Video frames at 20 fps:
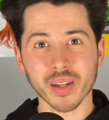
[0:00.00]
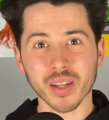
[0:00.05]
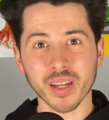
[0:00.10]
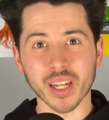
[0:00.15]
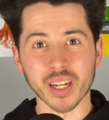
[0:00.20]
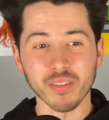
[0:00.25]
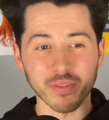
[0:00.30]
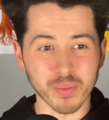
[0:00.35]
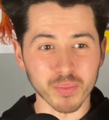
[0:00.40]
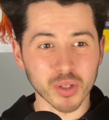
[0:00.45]

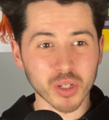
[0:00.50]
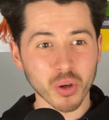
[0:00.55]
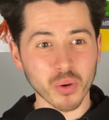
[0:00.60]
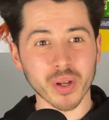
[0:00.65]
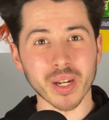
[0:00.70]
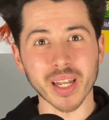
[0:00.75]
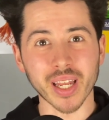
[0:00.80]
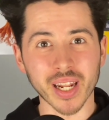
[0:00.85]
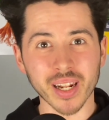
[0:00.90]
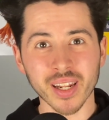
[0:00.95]
And if I'm
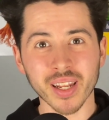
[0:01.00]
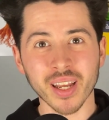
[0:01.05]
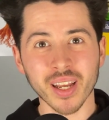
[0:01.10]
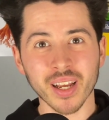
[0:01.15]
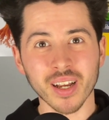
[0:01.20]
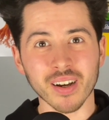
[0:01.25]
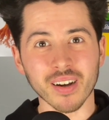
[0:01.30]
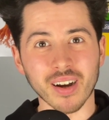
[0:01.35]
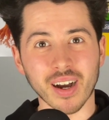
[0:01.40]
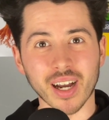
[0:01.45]
doing it,
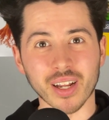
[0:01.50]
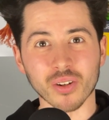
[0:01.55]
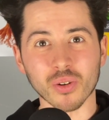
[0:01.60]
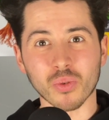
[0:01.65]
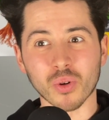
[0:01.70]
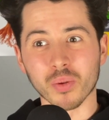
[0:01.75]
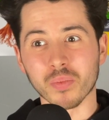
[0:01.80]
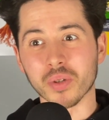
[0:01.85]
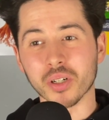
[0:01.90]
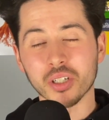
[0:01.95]
I don't
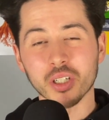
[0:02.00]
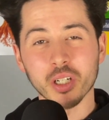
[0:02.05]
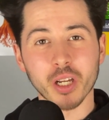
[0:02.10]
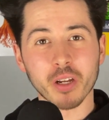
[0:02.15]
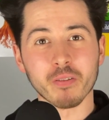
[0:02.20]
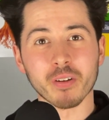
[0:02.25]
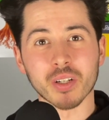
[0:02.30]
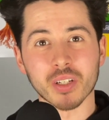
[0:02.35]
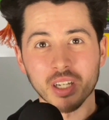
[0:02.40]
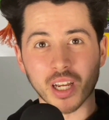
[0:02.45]
want
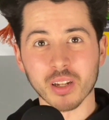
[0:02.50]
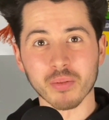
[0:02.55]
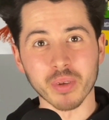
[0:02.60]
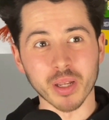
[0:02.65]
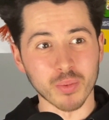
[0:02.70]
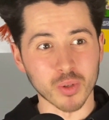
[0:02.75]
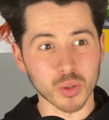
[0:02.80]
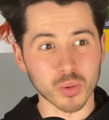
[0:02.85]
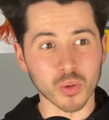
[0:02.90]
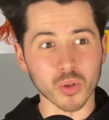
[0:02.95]
Moshiri telling me
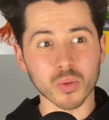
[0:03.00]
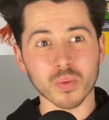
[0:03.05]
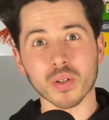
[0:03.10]
I'm supposed to